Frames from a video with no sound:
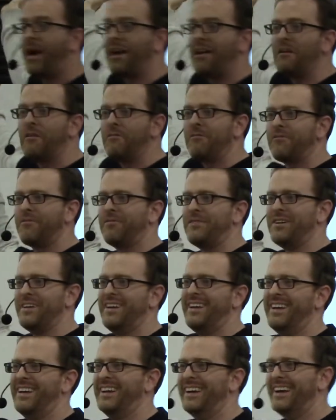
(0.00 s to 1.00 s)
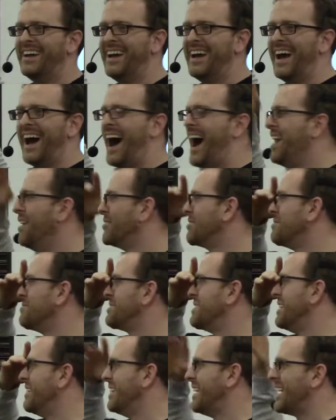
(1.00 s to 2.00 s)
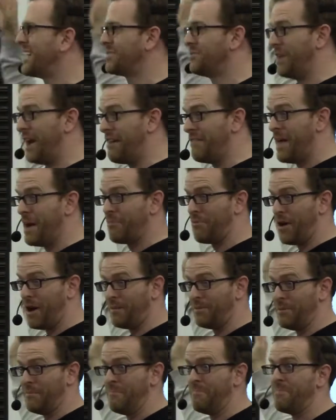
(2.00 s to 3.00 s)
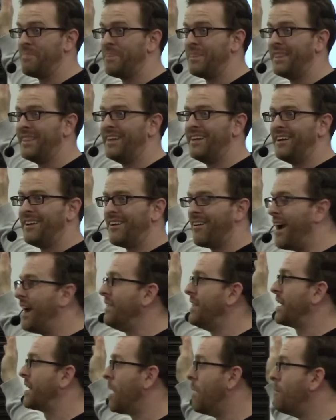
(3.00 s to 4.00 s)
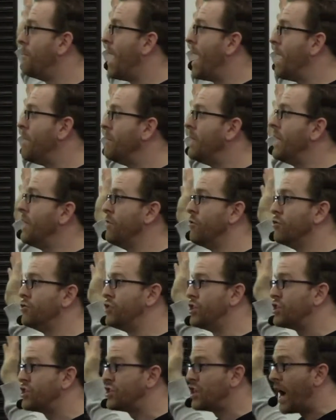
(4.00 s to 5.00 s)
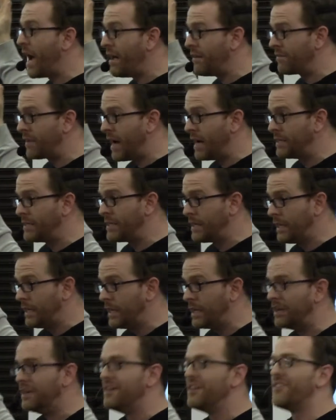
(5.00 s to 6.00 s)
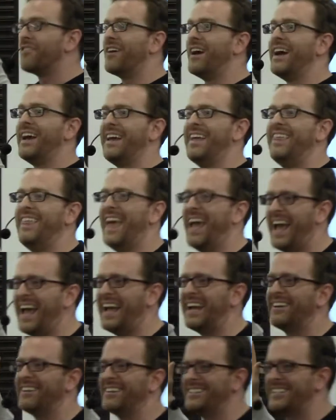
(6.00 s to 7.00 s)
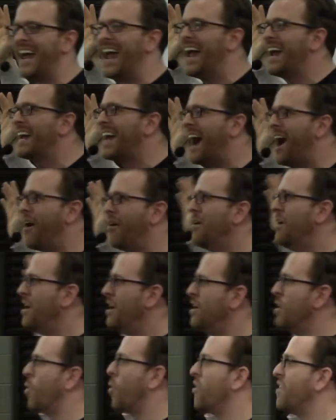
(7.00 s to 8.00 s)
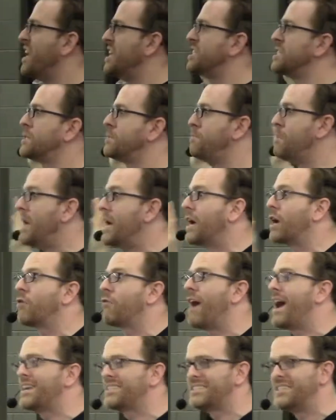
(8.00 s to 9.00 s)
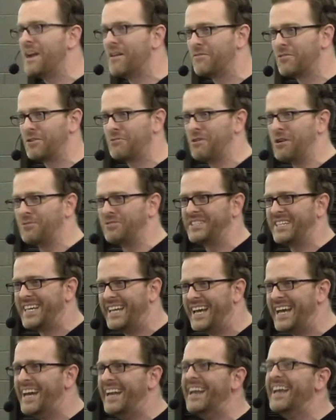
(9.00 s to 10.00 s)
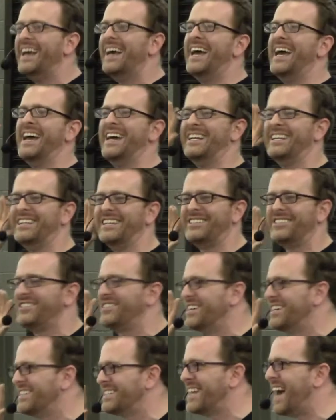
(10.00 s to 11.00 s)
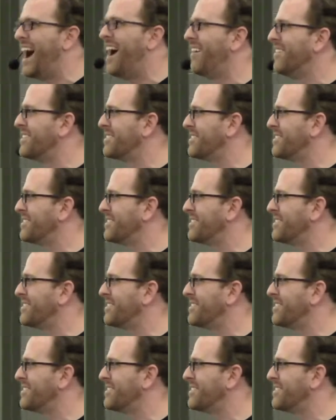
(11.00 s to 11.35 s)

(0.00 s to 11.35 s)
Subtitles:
I know some celiacs who have that problem, right? They come by me and they're just shy of Godzilla, right? They could take out, where they spit, grass never grows again. It's just how